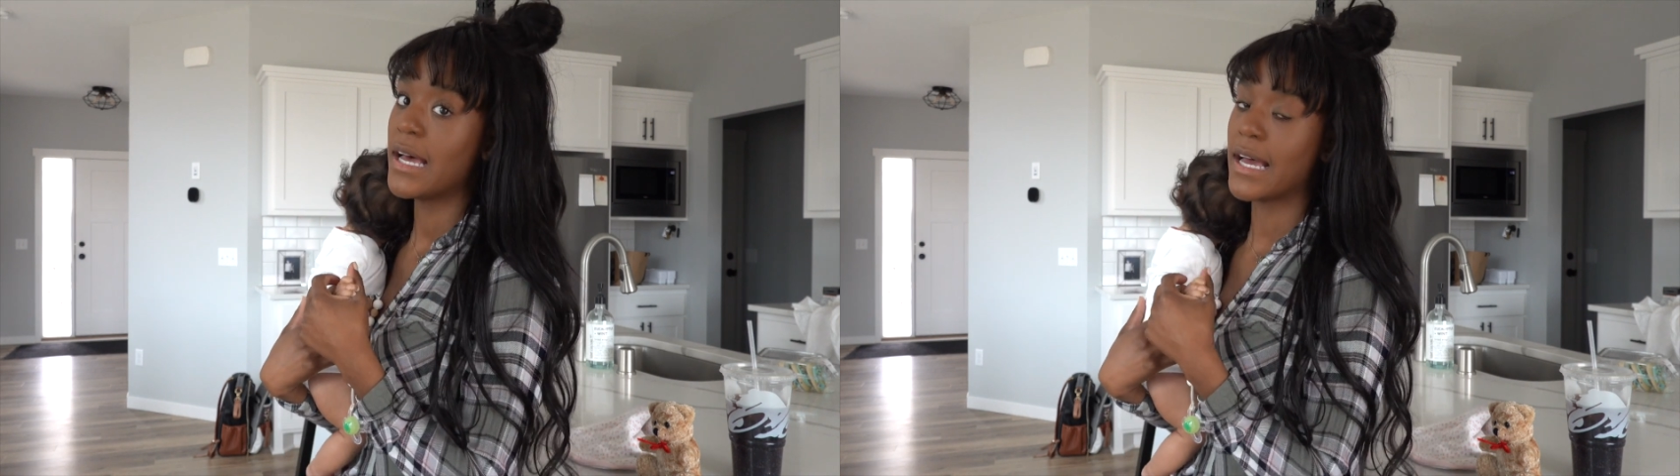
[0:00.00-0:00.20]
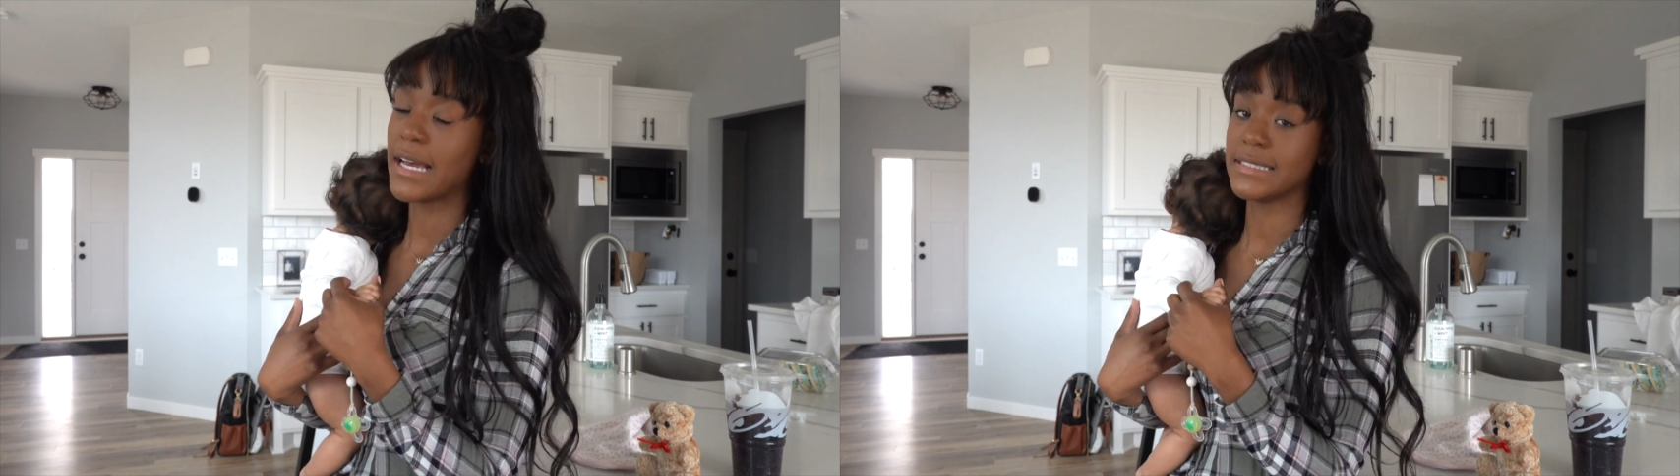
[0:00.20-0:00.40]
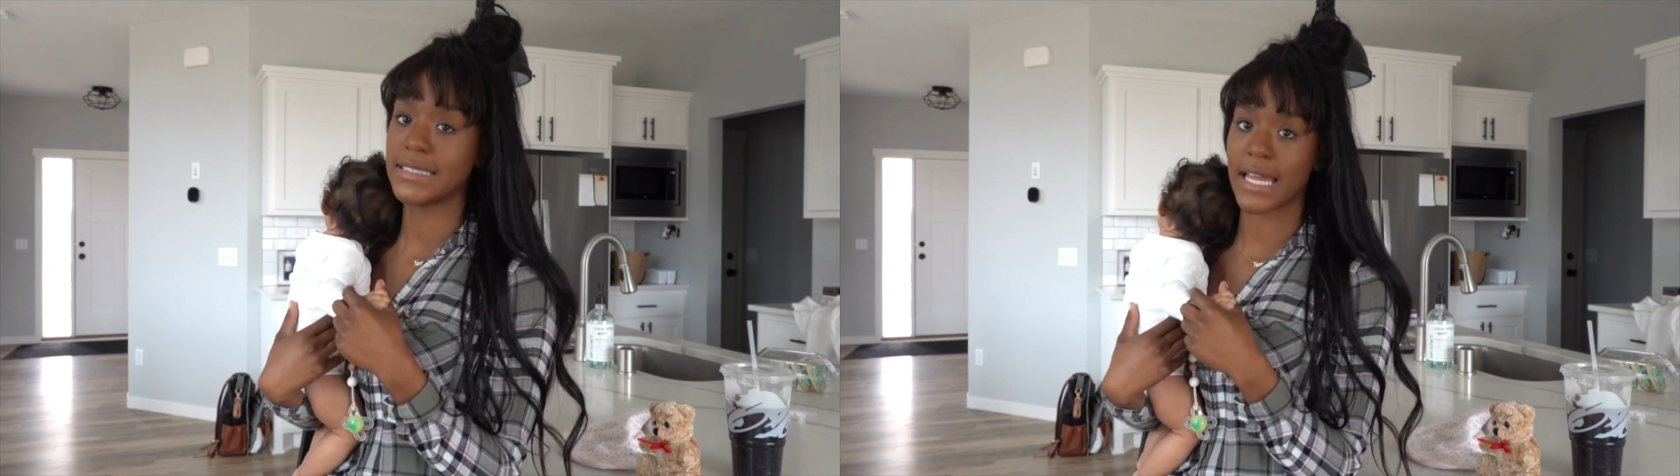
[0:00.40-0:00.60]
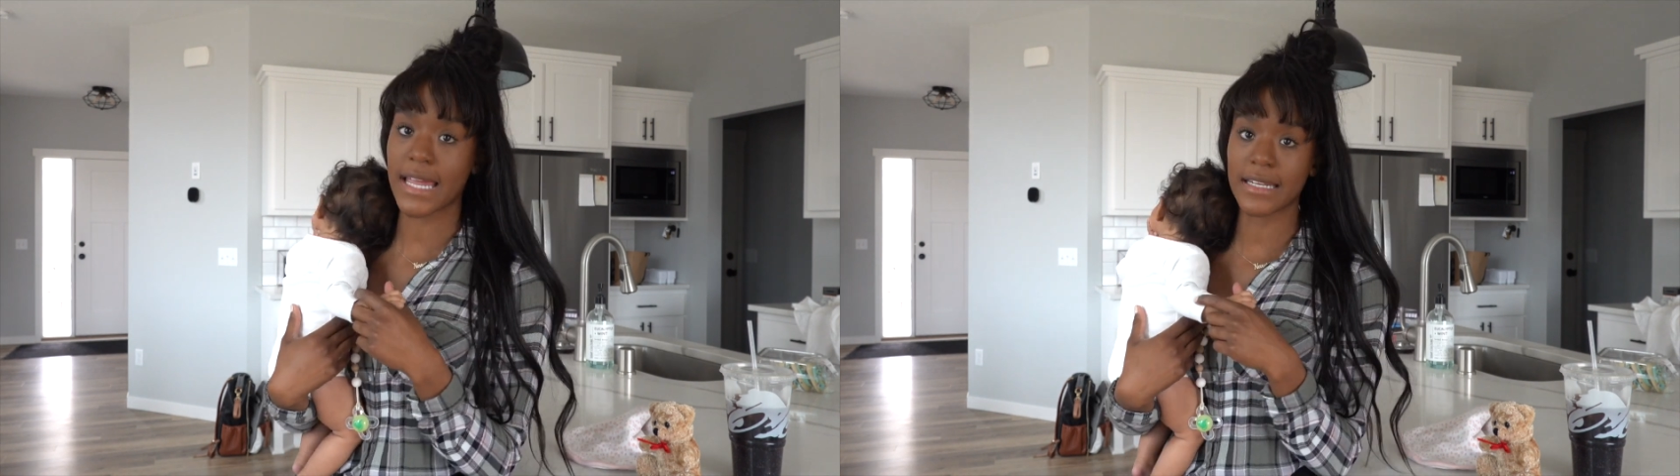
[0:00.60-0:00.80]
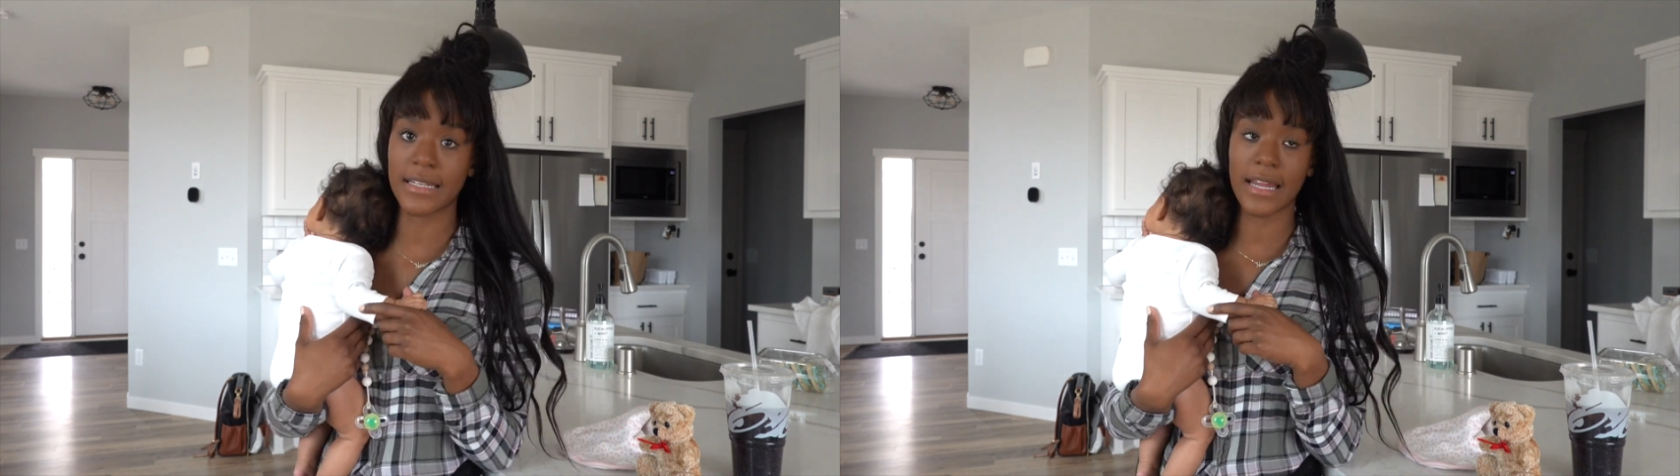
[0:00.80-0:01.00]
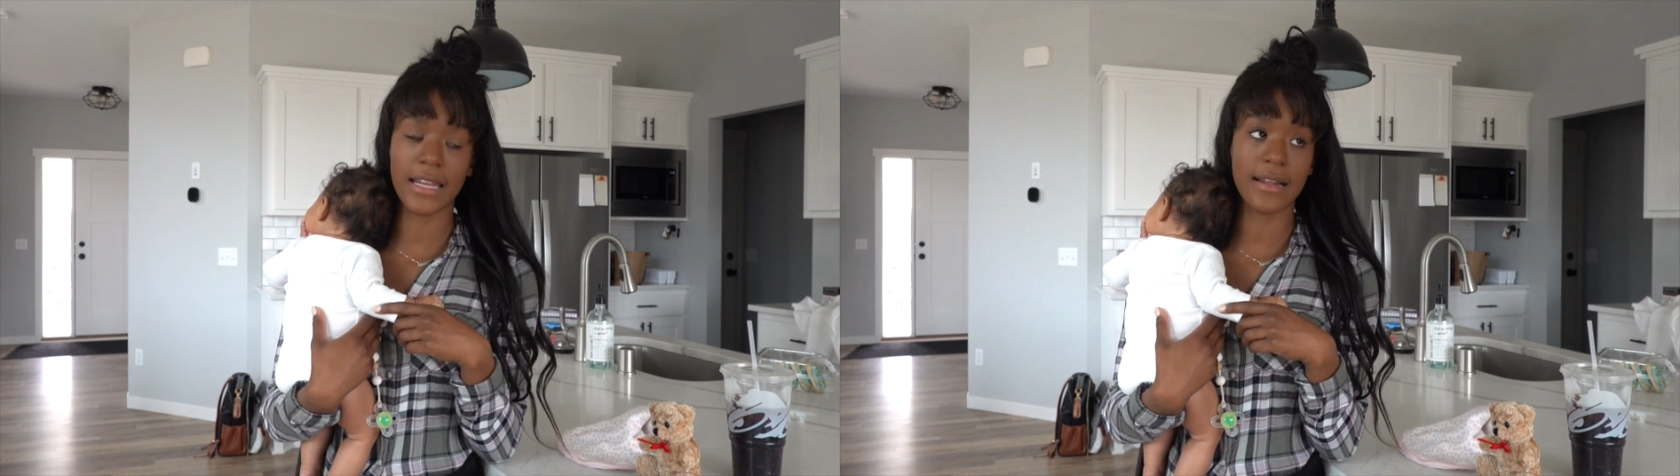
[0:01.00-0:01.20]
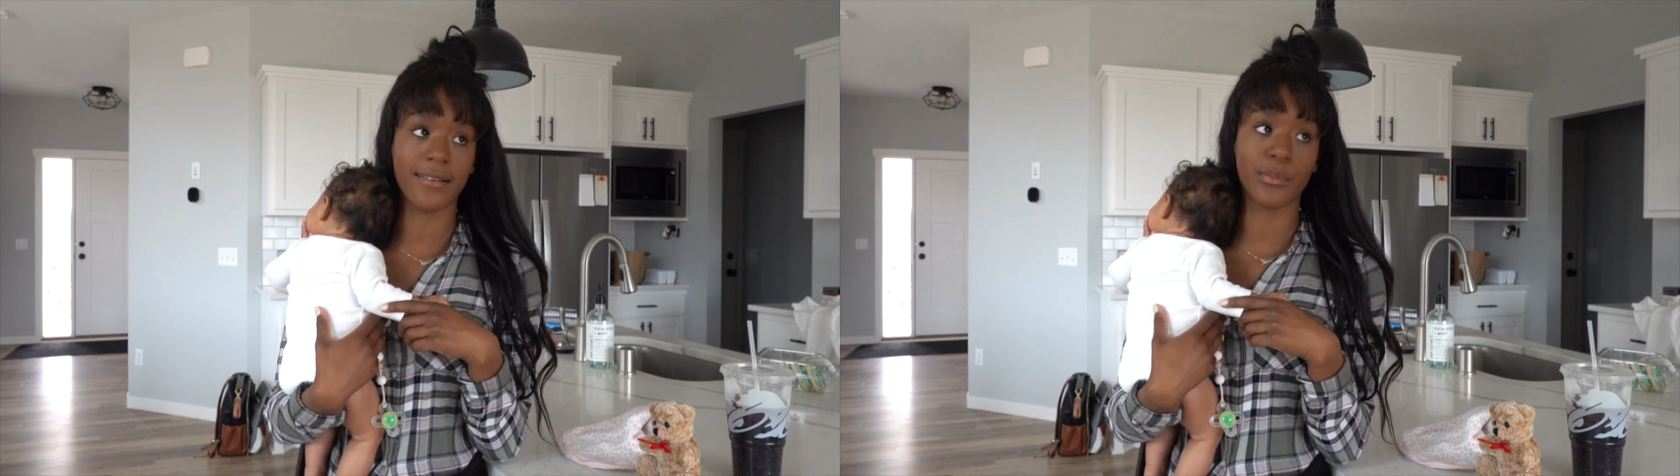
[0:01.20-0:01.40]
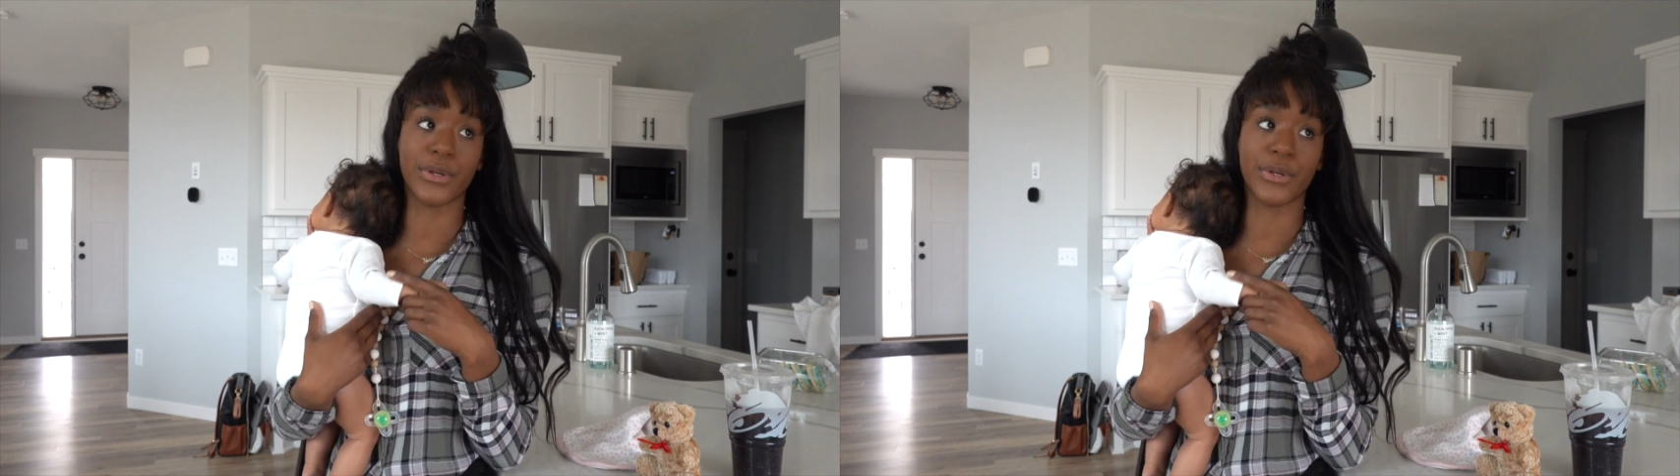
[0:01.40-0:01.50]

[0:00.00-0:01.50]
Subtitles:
a day in an 8-hour